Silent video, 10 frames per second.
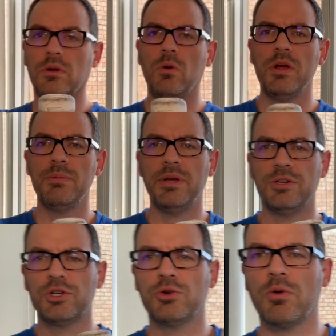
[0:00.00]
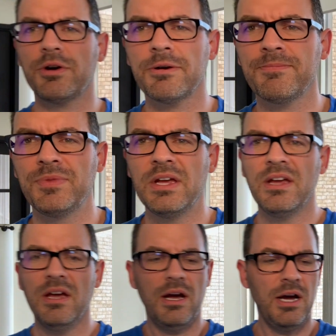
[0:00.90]
quite a bit shorter.
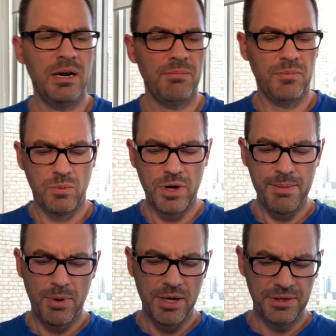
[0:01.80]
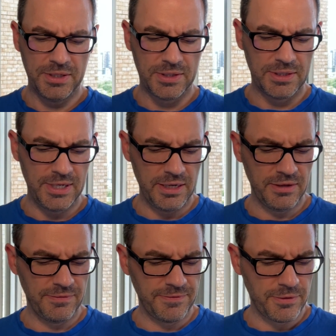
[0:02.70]
When I bought this stick
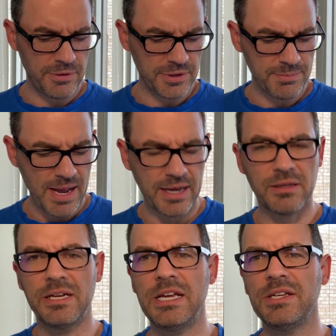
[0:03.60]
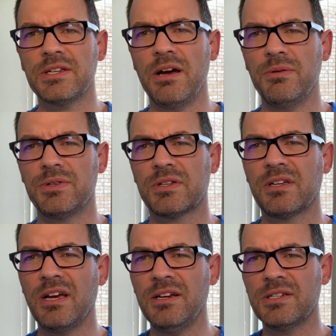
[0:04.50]
of Curtis McElhinney's, I was
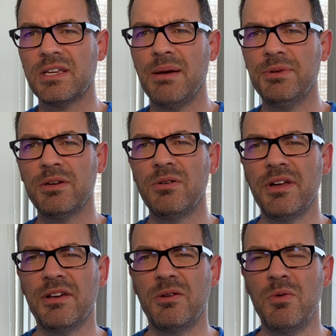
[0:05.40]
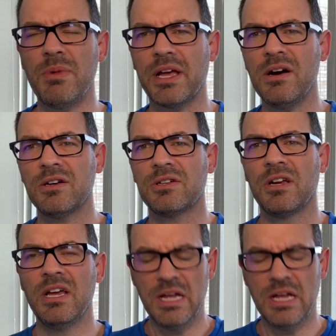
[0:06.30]
kind of skeptical. I thought, oh my gosh,